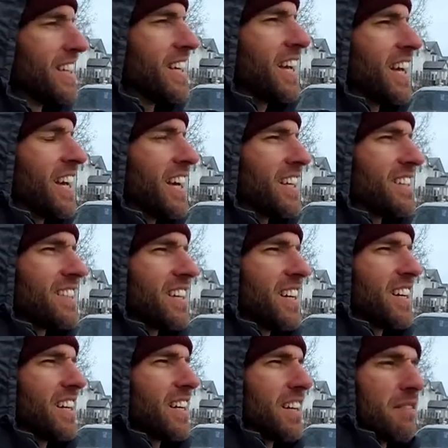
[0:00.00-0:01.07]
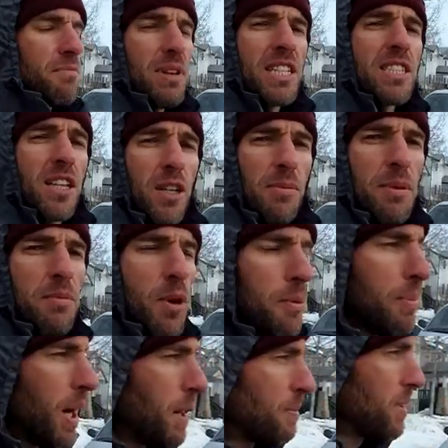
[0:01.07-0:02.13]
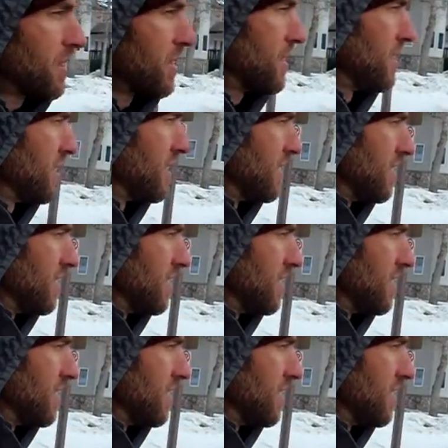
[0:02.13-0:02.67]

And it's a little bit more popular